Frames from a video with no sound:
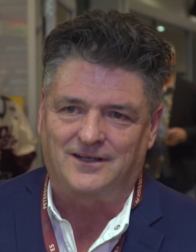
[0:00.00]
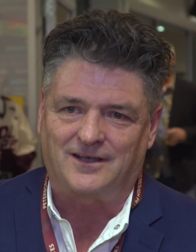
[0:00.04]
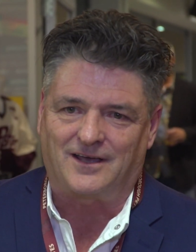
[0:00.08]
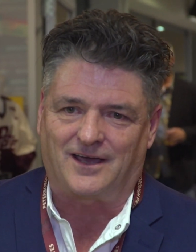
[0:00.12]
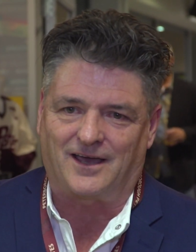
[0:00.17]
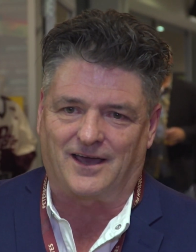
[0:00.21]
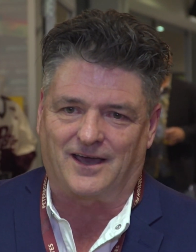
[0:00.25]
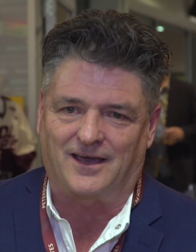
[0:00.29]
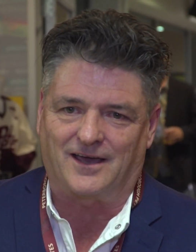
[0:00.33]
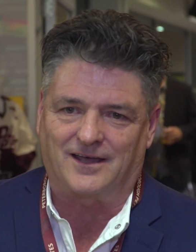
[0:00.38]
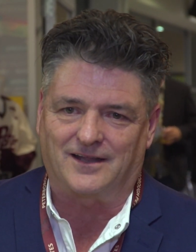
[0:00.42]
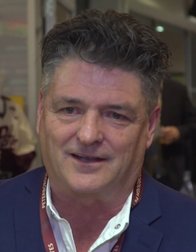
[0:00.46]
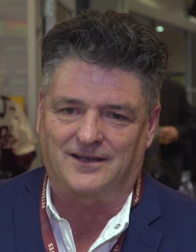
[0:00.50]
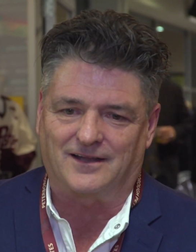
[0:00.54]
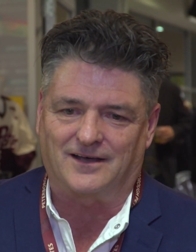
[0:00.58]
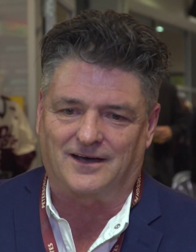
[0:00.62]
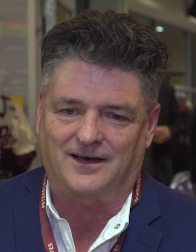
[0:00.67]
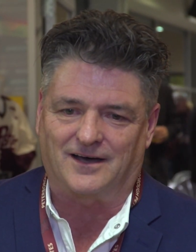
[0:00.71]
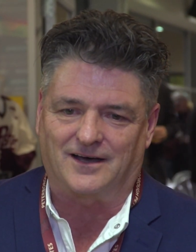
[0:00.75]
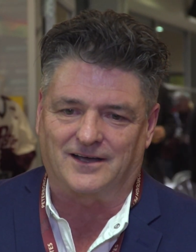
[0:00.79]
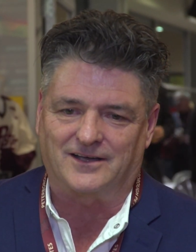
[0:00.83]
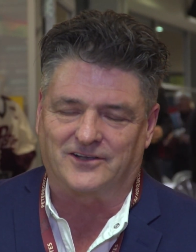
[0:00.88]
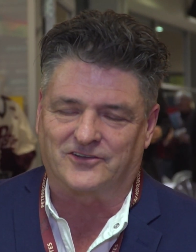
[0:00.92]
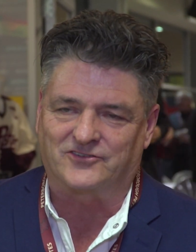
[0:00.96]
and
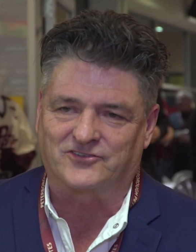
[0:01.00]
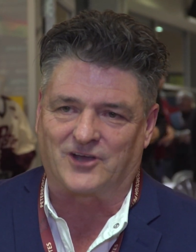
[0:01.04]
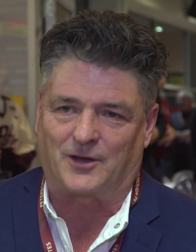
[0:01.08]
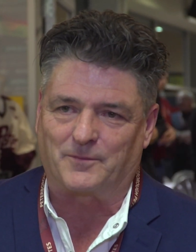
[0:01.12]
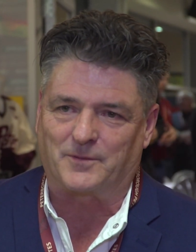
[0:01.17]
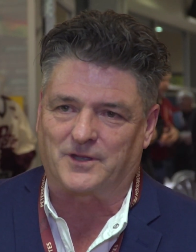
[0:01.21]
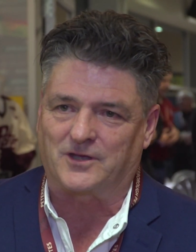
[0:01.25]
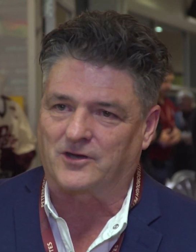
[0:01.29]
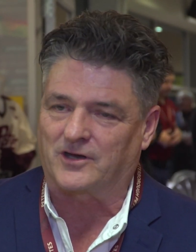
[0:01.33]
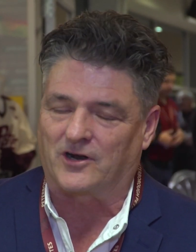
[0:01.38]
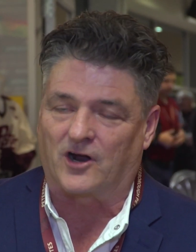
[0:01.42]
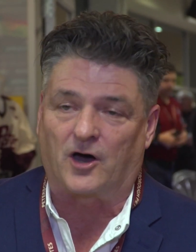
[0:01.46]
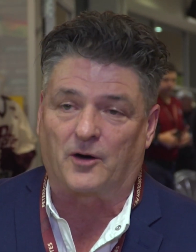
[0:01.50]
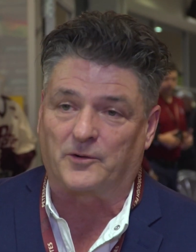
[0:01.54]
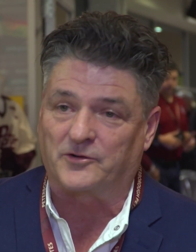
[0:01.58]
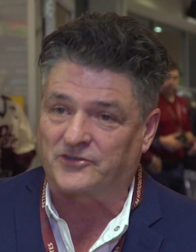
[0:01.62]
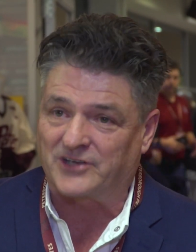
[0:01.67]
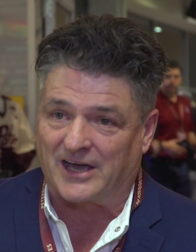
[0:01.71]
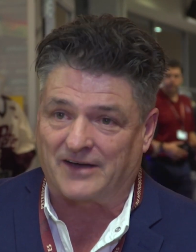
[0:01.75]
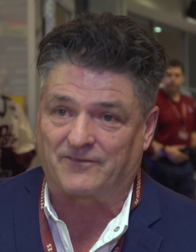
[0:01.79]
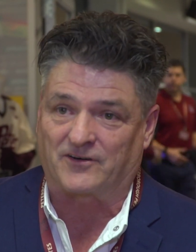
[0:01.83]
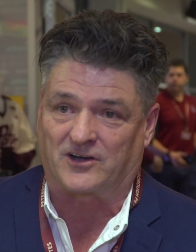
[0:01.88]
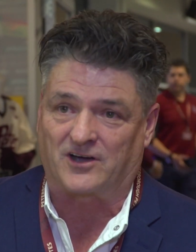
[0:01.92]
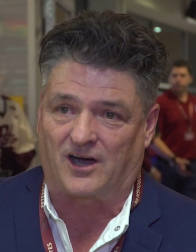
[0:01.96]
it's something you can always
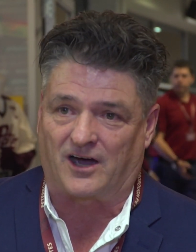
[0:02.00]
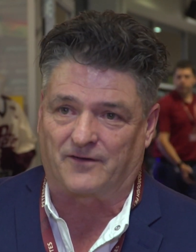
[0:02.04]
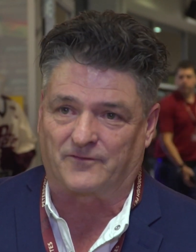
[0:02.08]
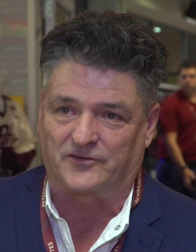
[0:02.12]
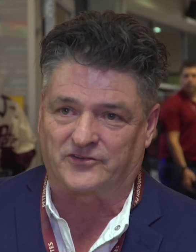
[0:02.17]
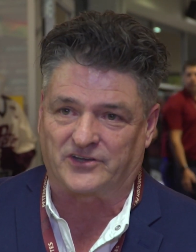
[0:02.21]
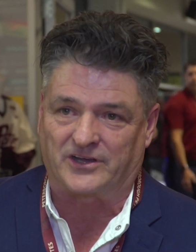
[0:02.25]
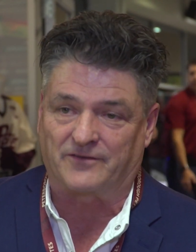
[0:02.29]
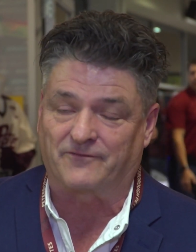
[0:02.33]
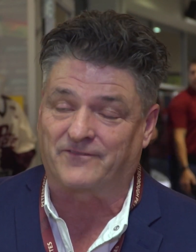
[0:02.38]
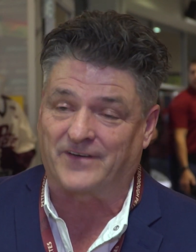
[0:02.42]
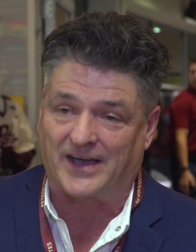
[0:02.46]
have a conversation.